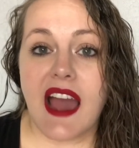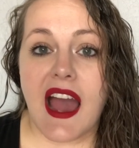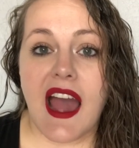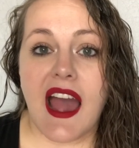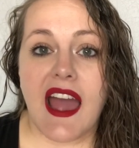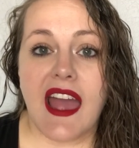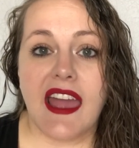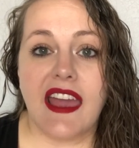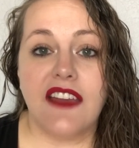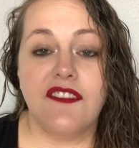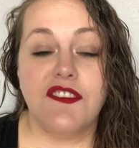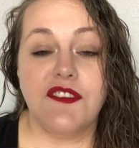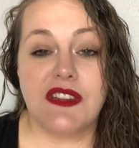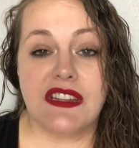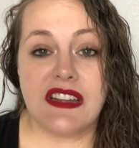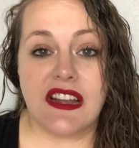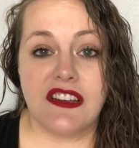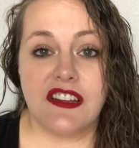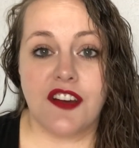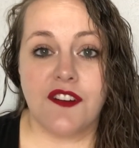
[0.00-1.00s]
I, if you
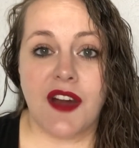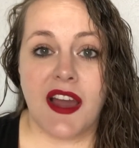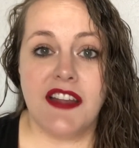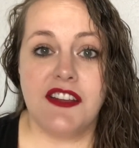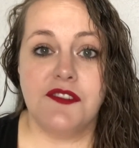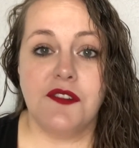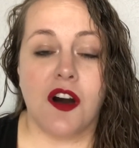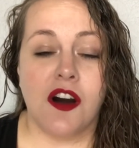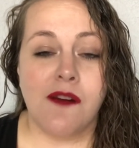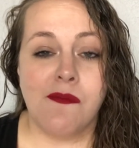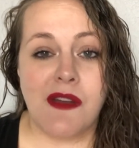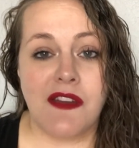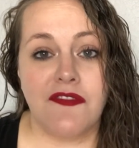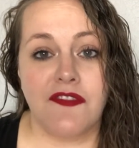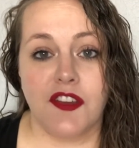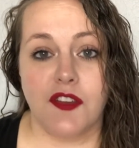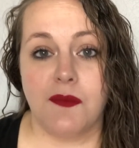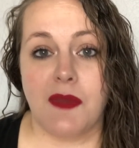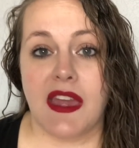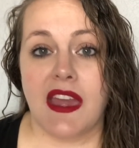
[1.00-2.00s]
did not know, I do all my
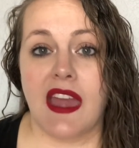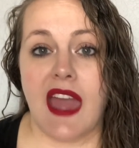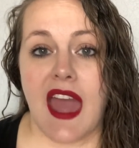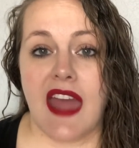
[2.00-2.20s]
filming,